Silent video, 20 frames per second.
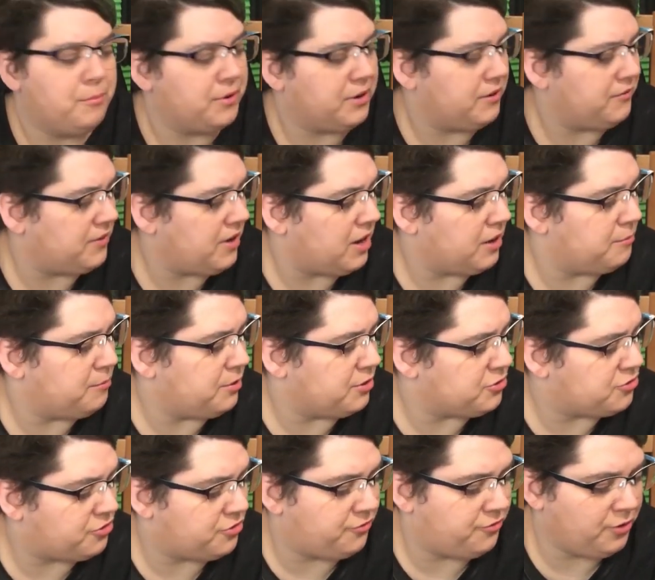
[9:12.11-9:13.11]
But I've got a
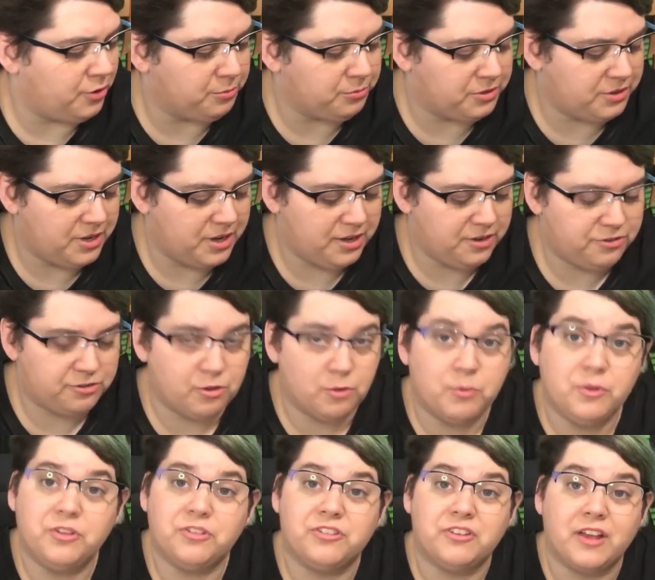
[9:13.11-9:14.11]
bunch to film today, so
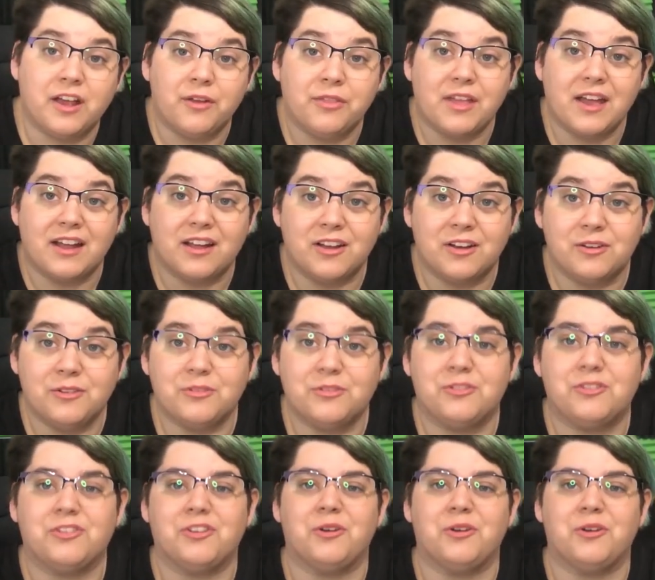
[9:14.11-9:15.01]
we'll see how that goes.